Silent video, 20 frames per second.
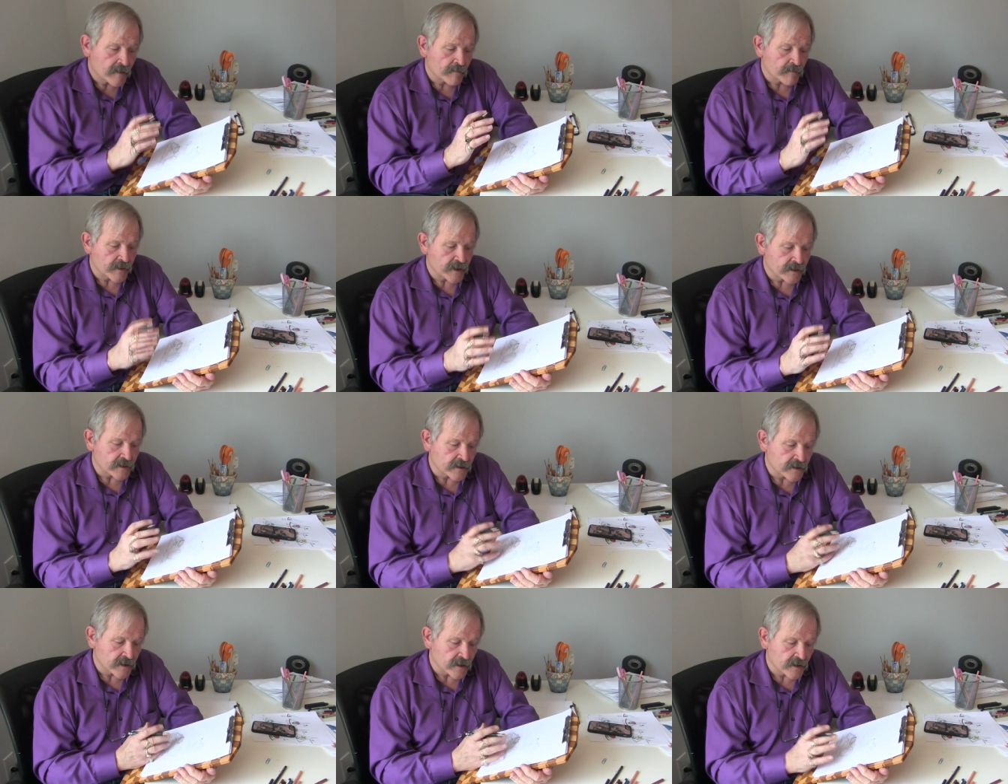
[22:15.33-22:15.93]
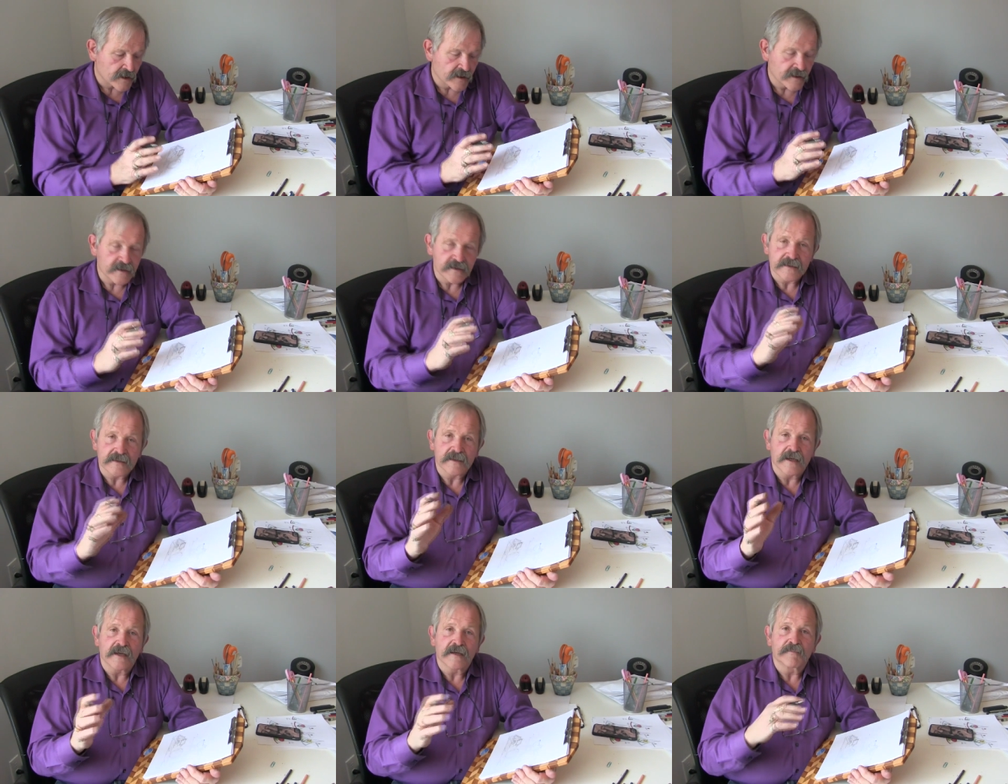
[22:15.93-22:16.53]
But
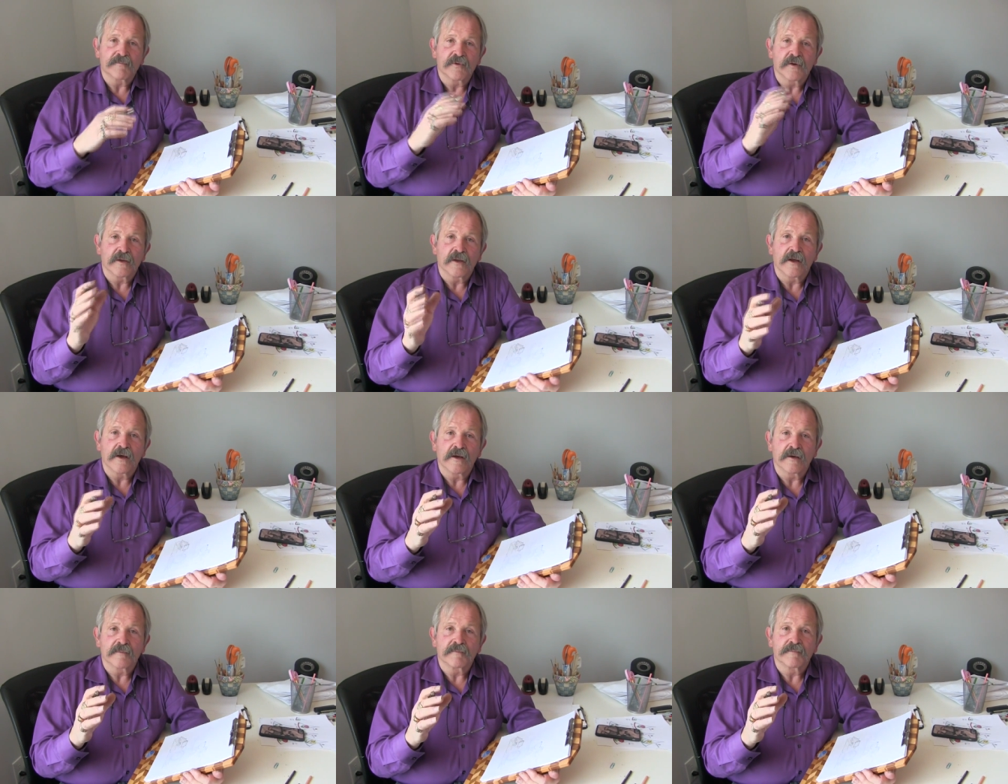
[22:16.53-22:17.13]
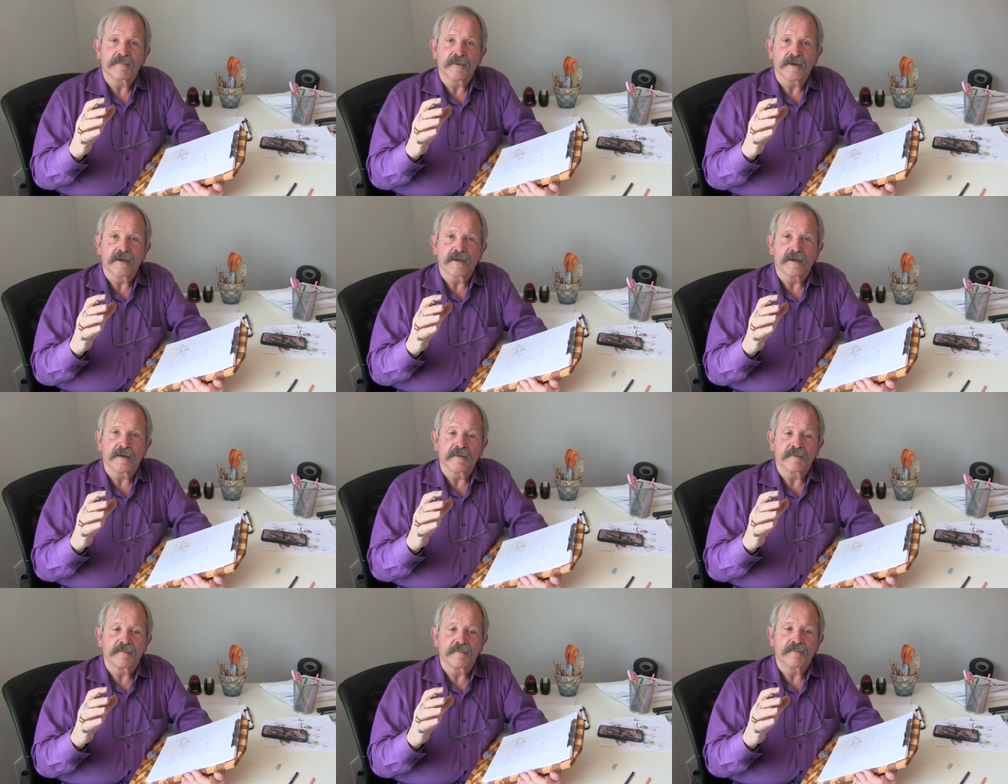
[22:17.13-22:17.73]
it's not a
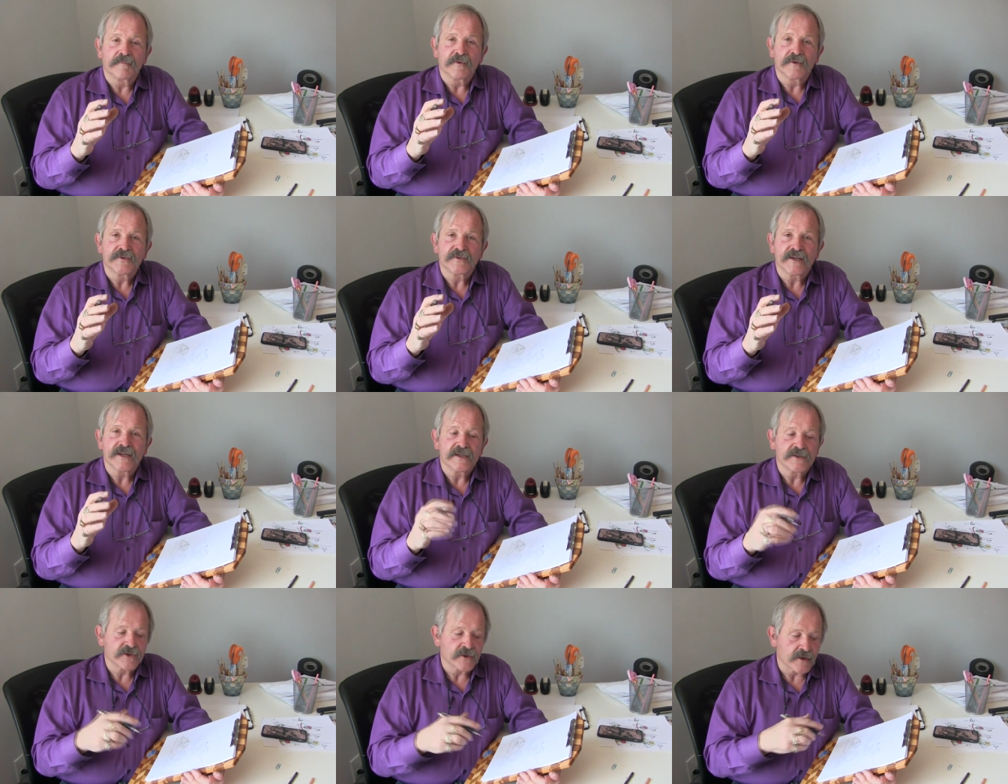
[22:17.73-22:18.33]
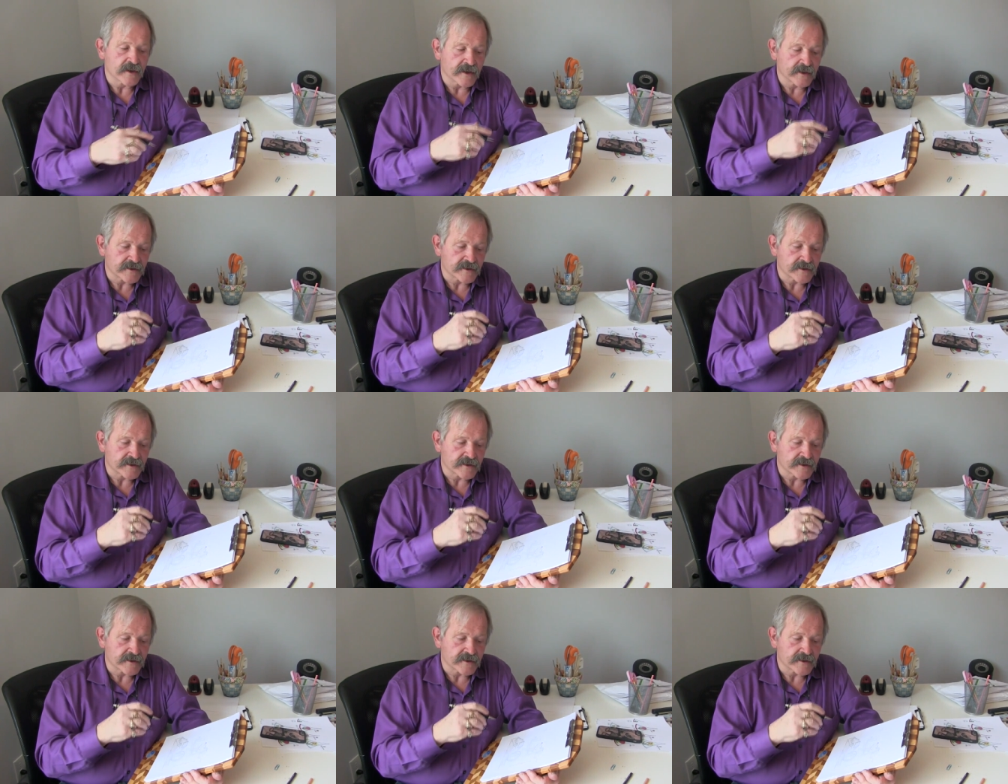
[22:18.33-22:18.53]
prolonged procedure.